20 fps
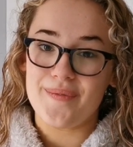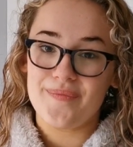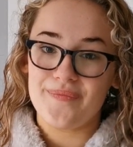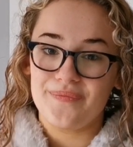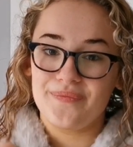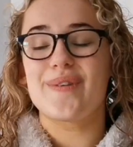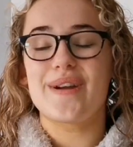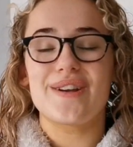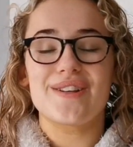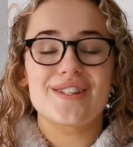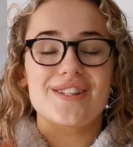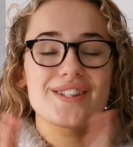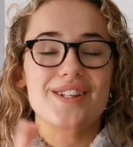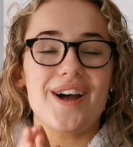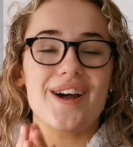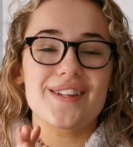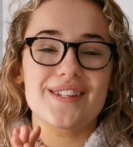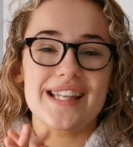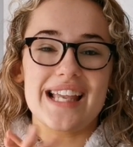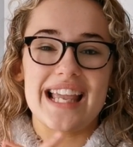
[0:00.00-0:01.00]
And we are
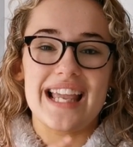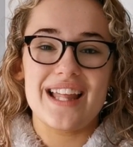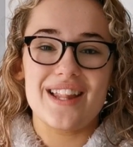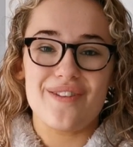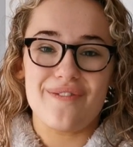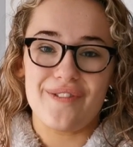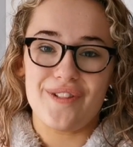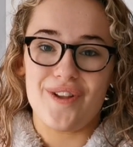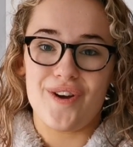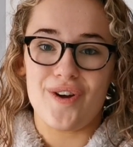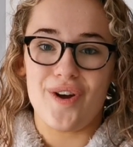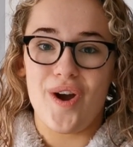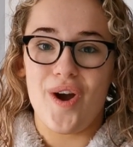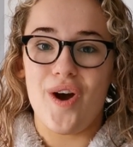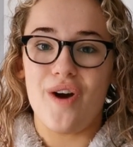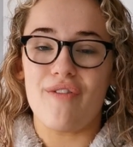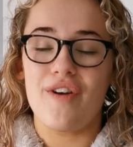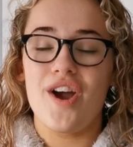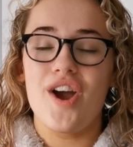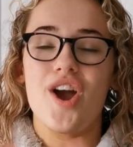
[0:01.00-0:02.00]
starting the vlog
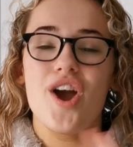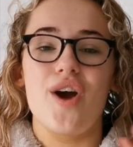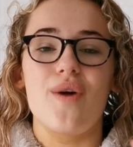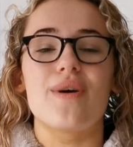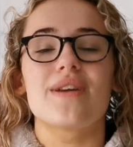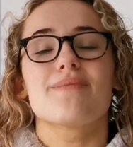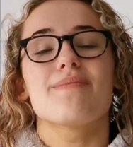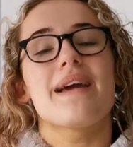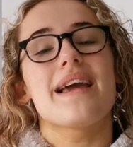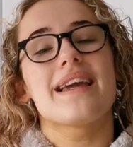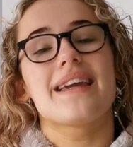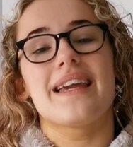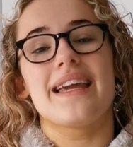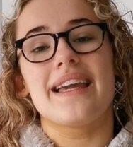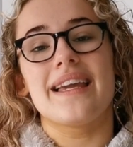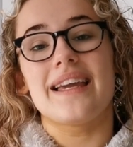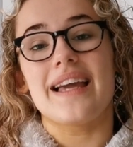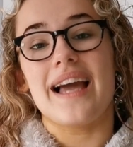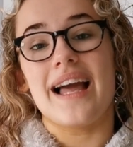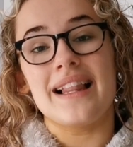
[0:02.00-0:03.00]
off with
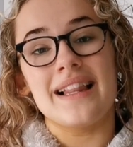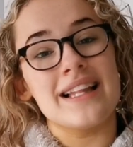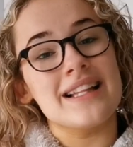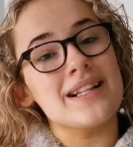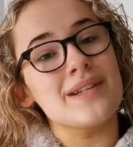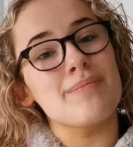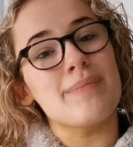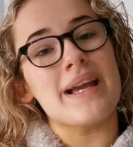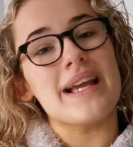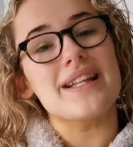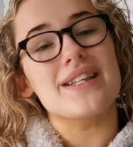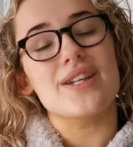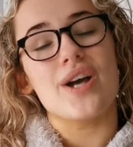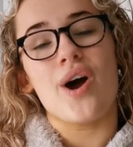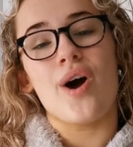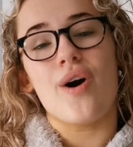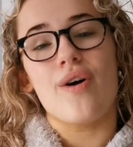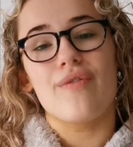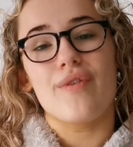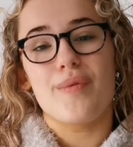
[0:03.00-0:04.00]
making a little bit
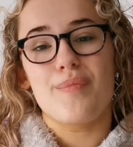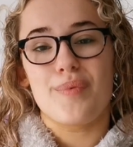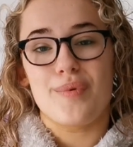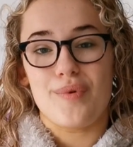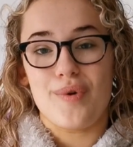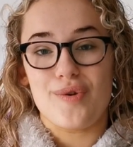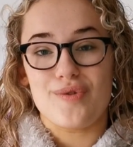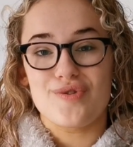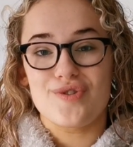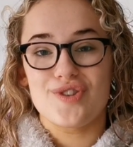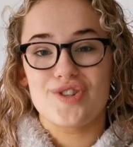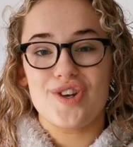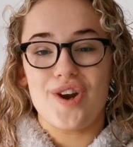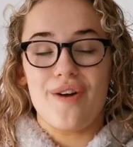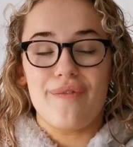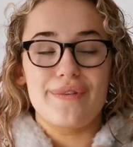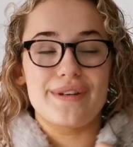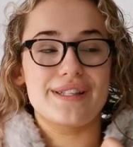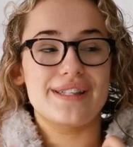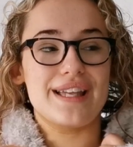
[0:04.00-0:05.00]
of brunch.
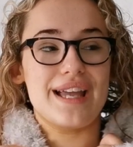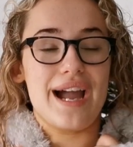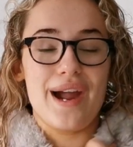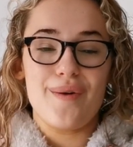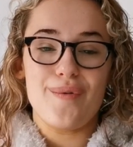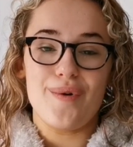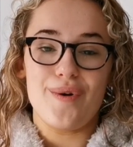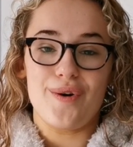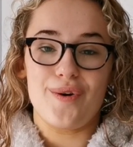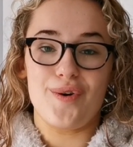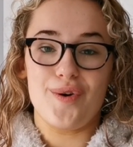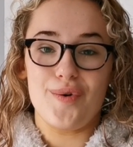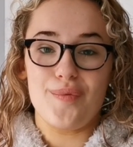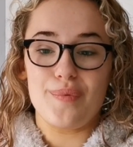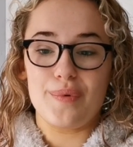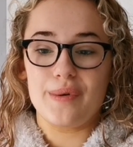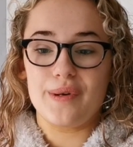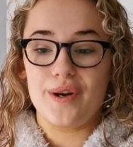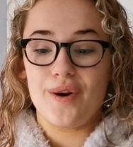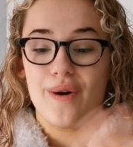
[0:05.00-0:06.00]
Obviously, I woke up
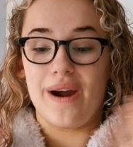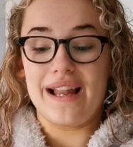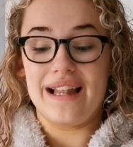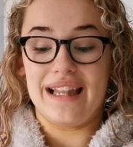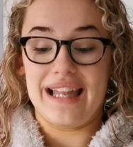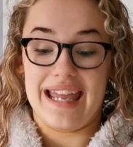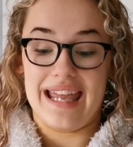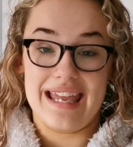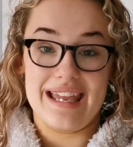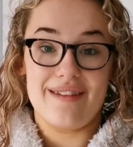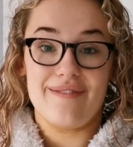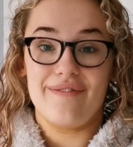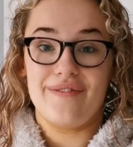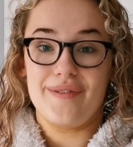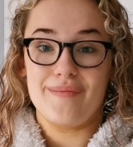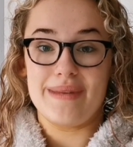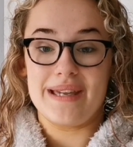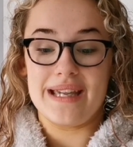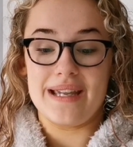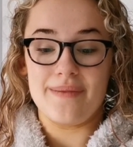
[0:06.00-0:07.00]
quite late for
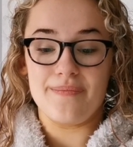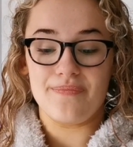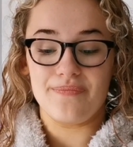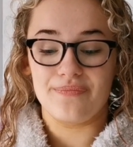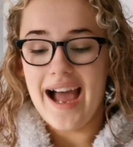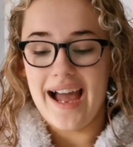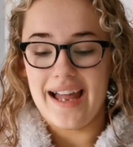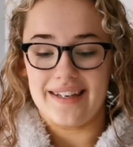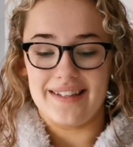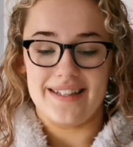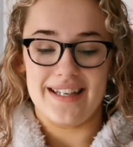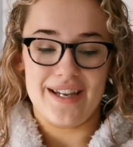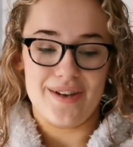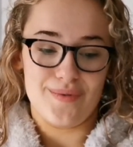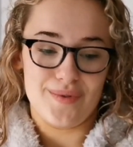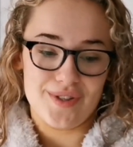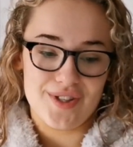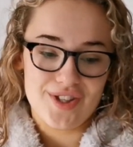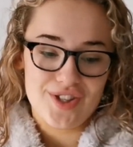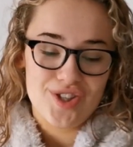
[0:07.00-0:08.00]
me, and it
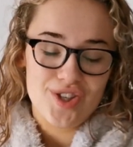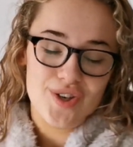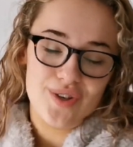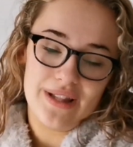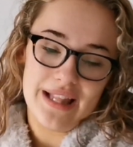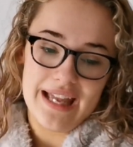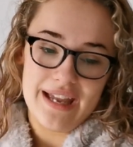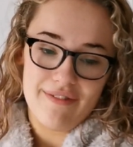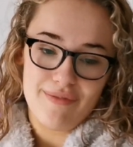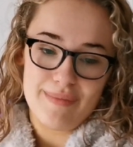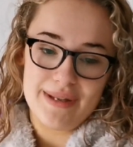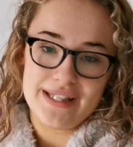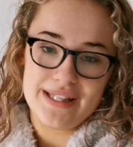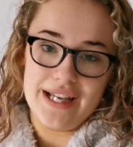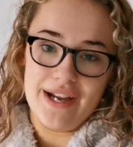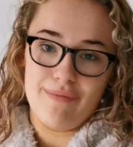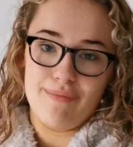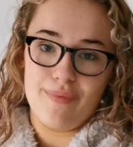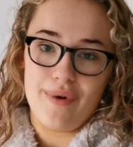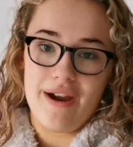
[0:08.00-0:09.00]
was too late for me to
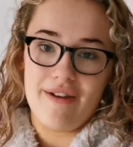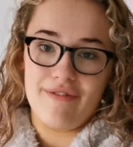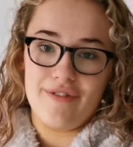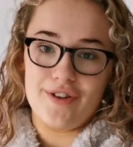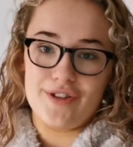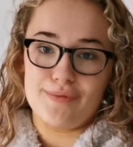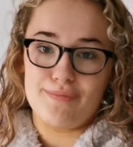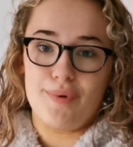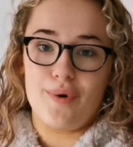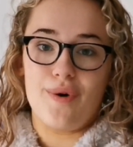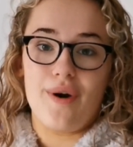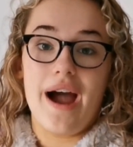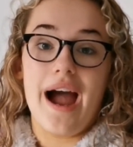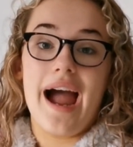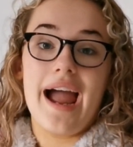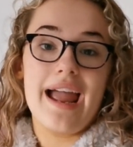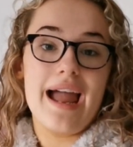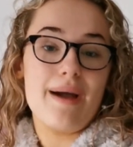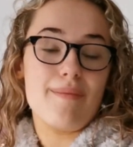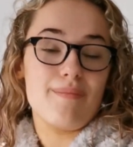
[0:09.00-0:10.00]
have breakfast, but
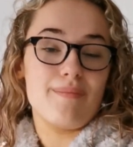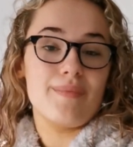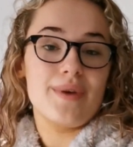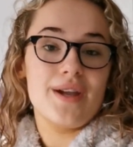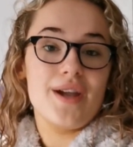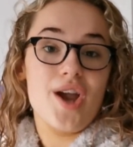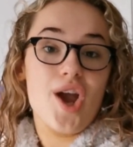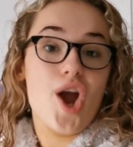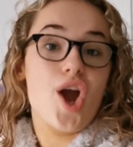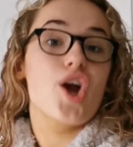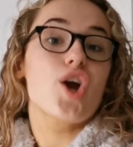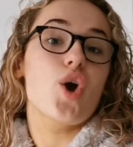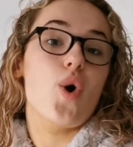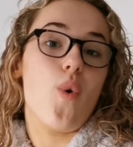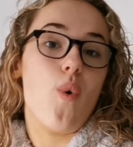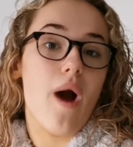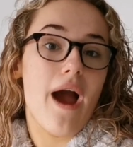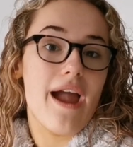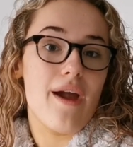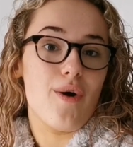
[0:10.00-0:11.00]
I am
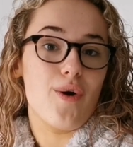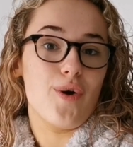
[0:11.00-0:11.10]
quite